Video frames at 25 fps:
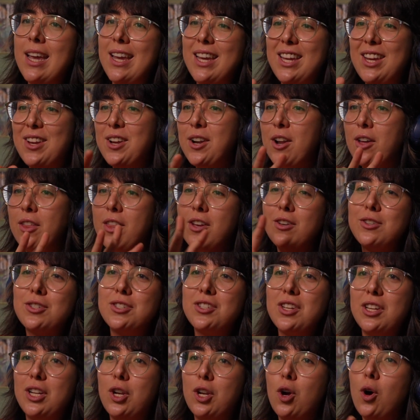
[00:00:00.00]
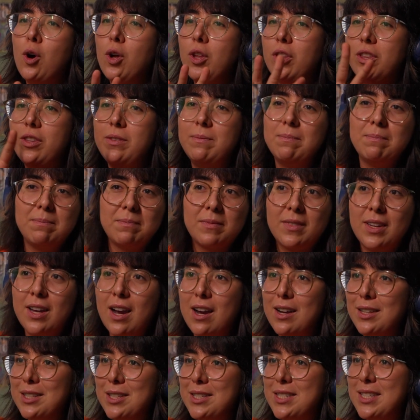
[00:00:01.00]
you know, those and all
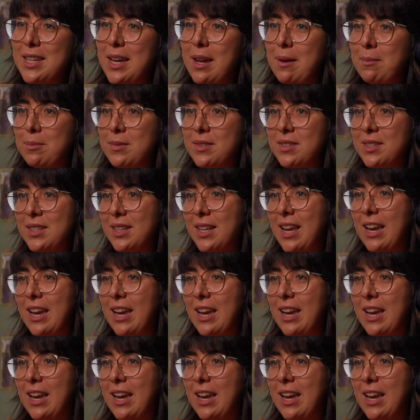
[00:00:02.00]
concepts,